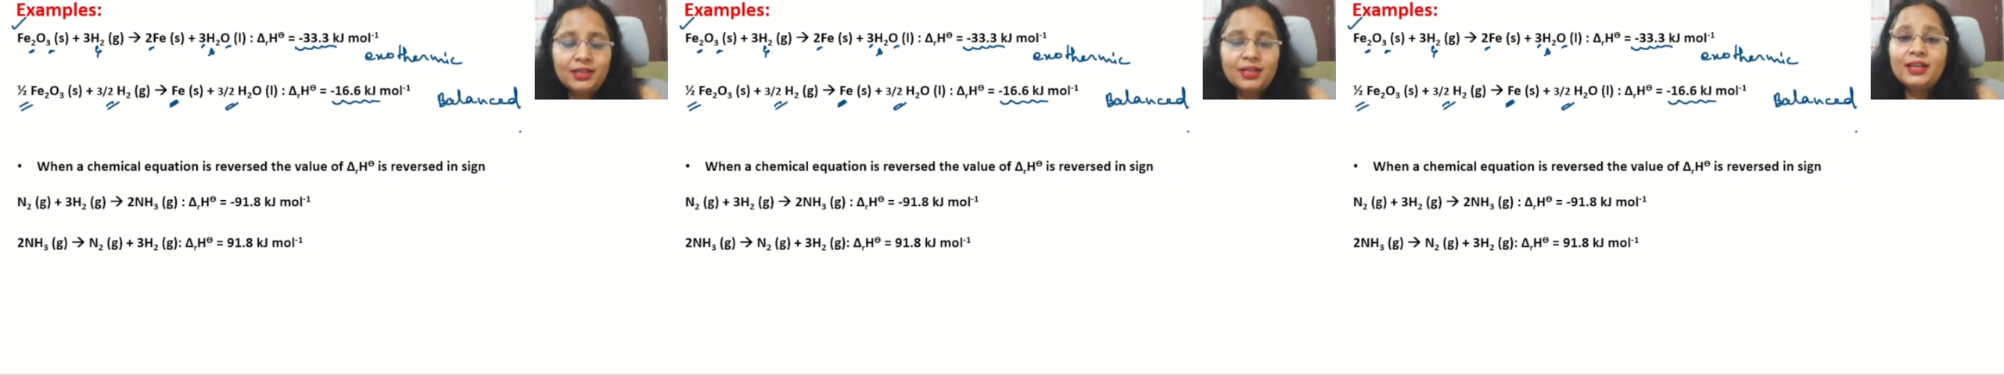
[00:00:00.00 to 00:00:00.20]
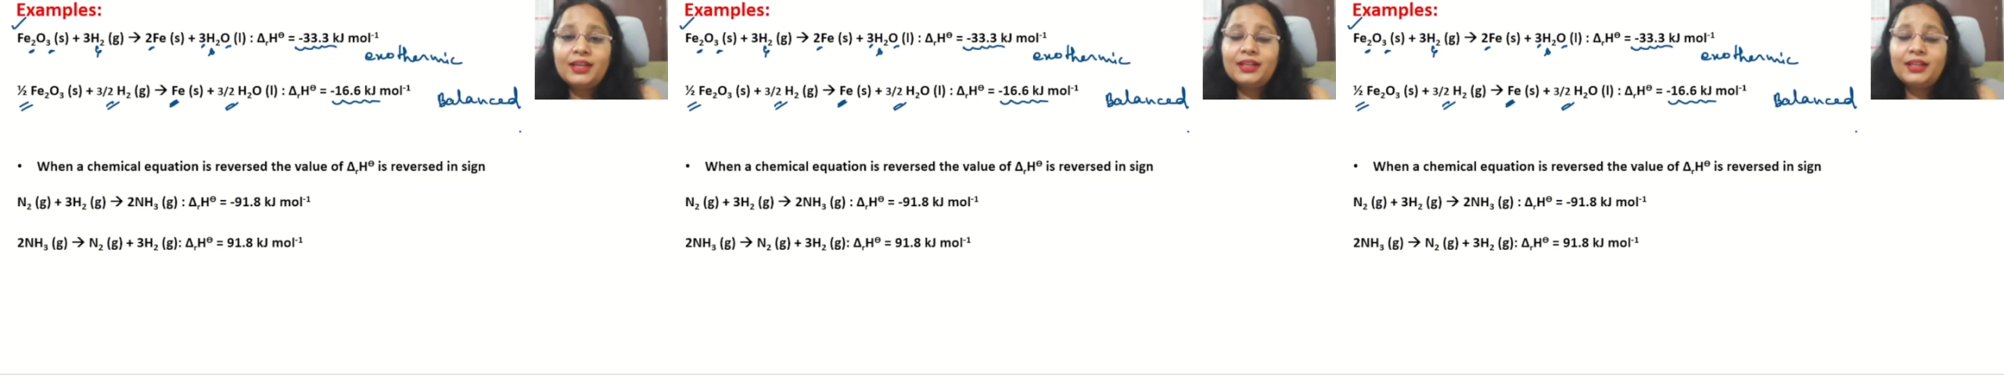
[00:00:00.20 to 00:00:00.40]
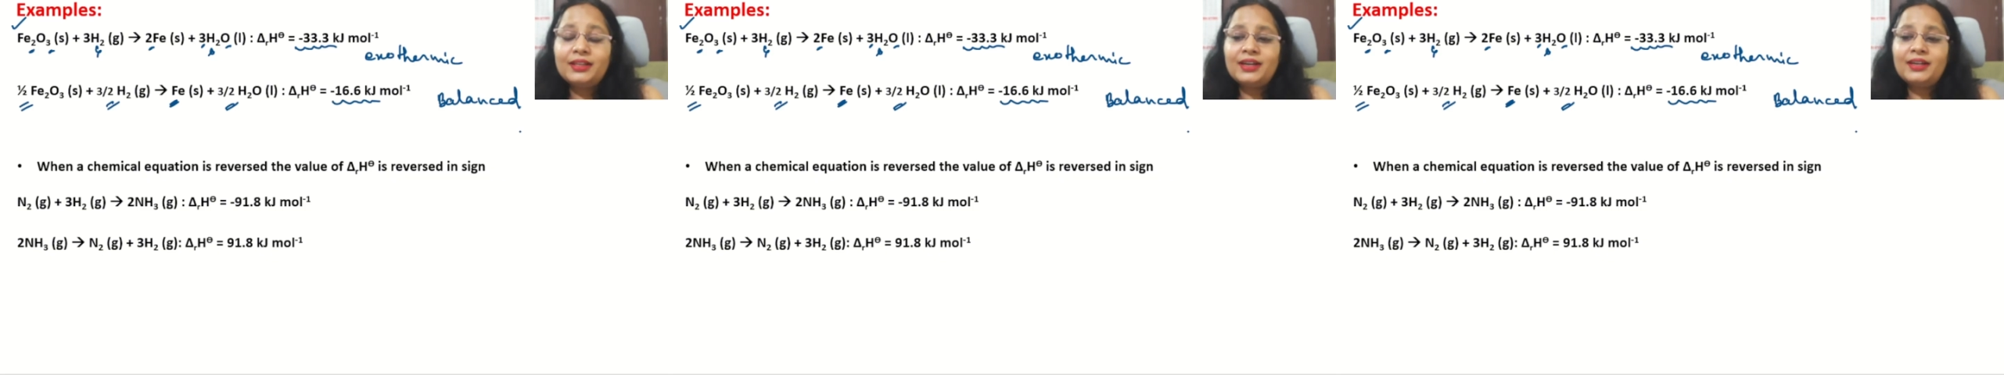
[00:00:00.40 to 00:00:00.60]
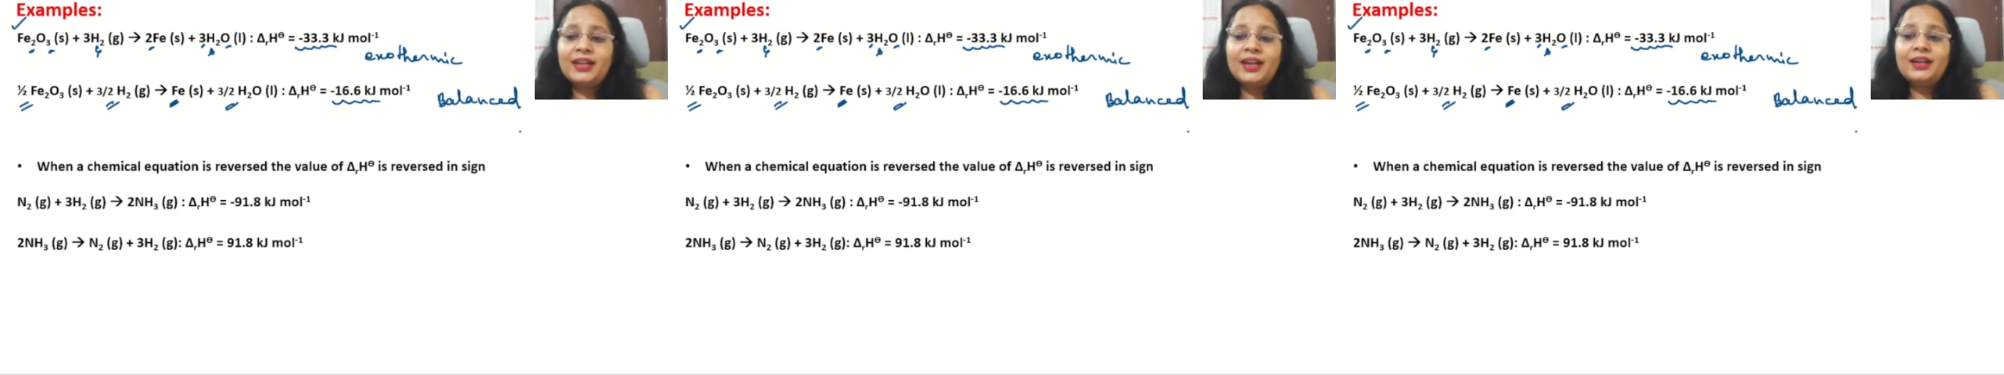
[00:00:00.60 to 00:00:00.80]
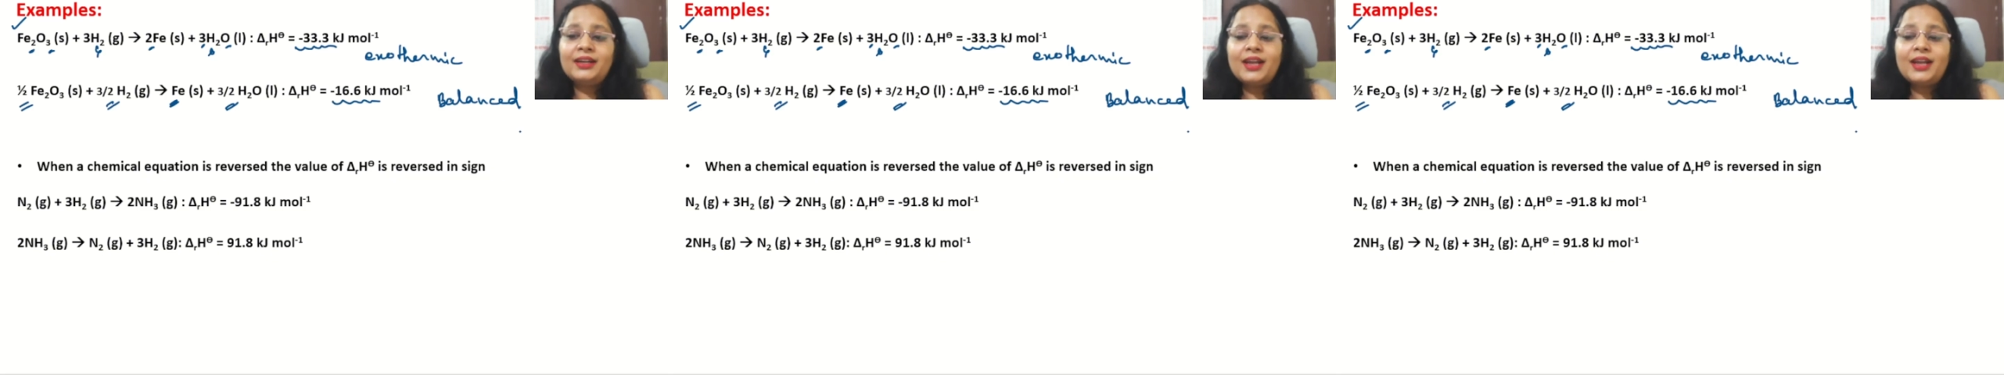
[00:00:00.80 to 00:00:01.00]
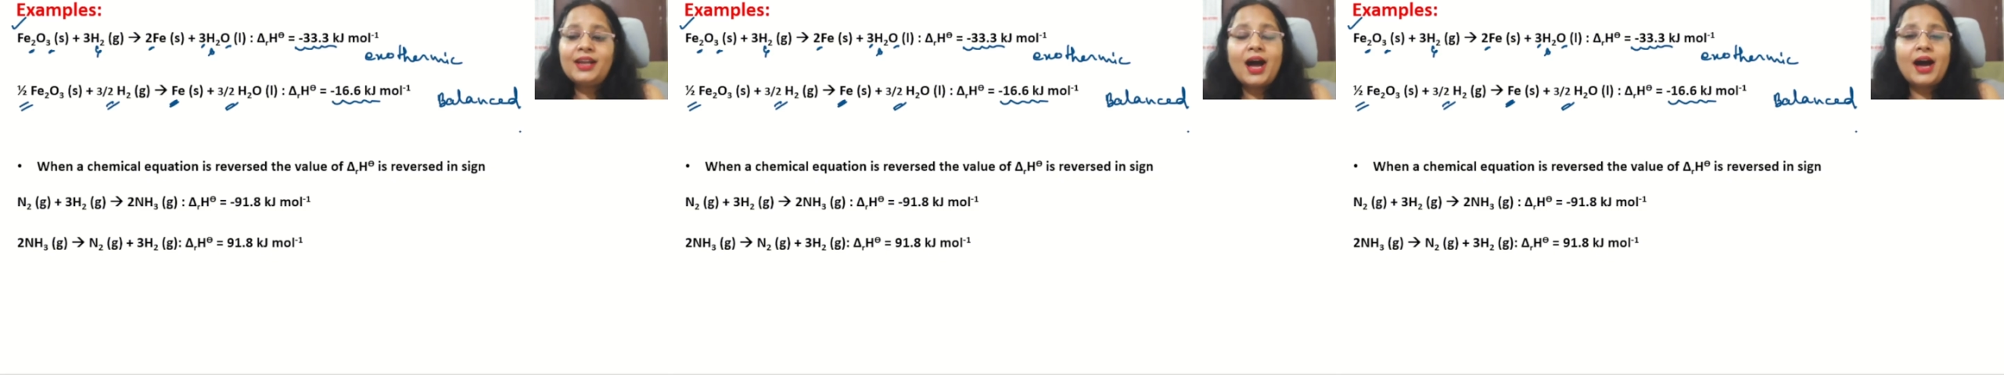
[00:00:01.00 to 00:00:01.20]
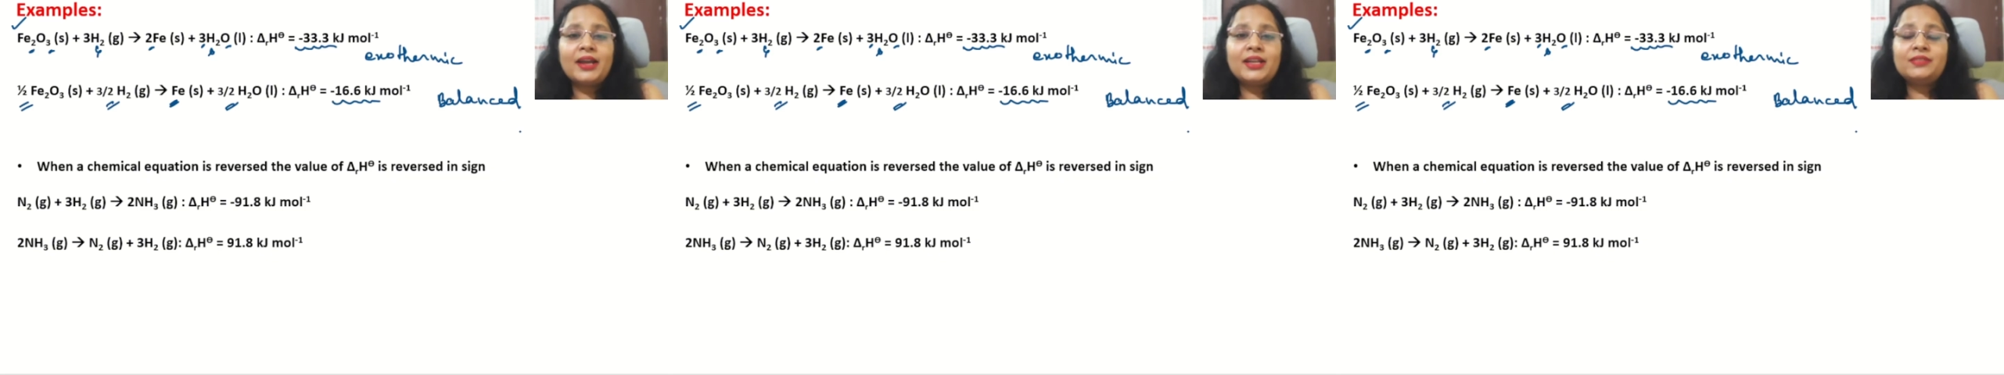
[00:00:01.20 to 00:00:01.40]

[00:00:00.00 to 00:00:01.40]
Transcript: the delta RH